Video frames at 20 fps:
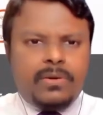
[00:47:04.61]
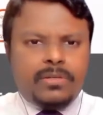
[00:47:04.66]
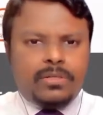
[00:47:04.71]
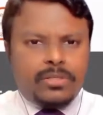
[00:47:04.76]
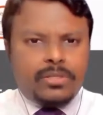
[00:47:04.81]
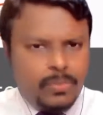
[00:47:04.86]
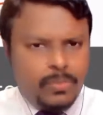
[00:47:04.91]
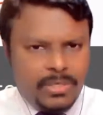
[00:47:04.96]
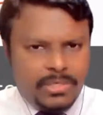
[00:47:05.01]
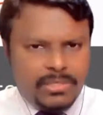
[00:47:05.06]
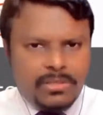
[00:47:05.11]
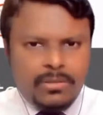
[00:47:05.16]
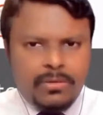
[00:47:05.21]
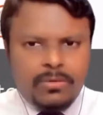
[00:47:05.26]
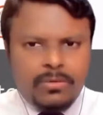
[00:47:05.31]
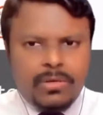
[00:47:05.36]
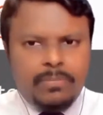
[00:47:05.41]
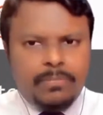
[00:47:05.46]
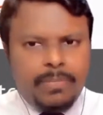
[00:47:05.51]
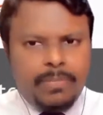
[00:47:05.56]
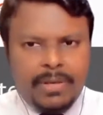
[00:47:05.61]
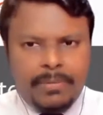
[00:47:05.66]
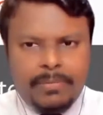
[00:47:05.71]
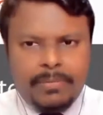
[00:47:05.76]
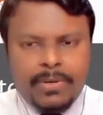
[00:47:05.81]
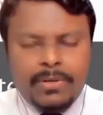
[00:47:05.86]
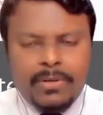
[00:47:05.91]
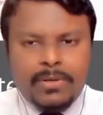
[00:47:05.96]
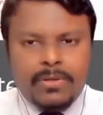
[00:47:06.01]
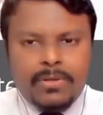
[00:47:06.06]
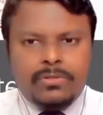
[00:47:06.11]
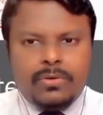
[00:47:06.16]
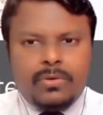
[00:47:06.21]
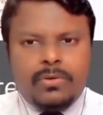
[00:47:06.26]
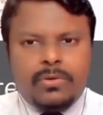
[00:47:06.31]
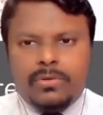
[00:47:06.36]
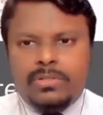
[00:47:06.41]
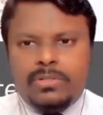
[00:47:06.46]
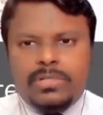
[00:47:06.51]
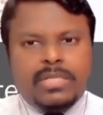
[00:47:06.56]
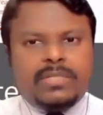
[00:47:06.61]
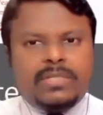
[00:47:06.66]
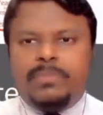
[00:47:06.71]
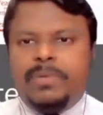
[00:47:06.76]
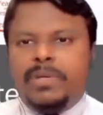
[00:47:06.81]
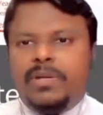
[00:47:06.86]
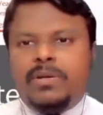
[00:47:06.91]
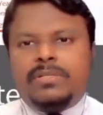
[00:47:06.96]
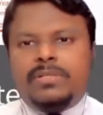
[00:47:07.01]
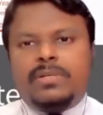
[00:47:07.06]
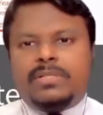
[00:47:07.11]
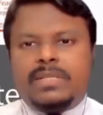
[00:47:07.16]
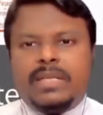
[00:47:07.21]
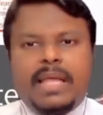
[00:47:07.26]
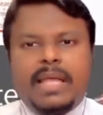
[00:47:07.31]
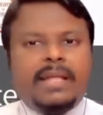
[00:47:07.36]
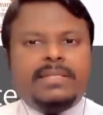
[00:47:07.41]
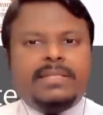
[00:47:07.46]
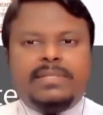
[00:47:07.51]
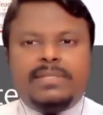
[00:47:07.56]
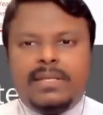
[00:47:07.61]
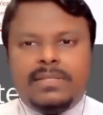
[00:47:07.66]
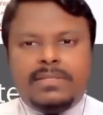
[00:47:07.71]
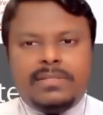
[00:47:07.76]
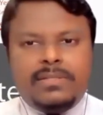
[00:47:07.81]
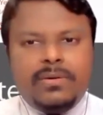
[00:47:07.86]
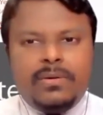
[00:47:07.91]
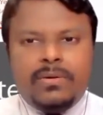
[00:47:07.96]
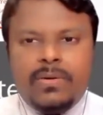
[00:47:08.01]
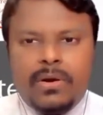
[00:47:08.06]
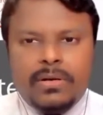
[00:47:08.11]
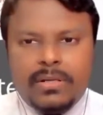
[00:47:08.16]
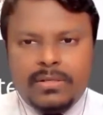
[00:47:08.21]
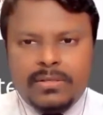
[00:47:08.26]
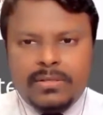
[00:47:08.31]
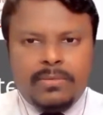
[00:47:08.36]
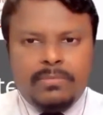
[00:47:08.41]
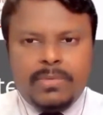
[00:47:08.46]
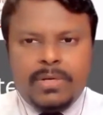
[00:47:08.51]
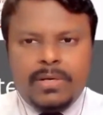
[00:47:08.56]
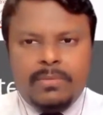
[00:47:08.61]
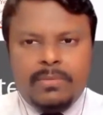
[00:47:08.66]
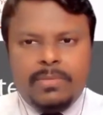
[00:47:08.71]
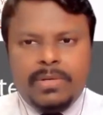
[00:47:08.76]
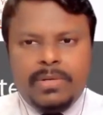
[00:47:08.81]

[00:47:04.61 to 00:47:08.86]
or squeeze your urine pipe. So just because your scan says you got a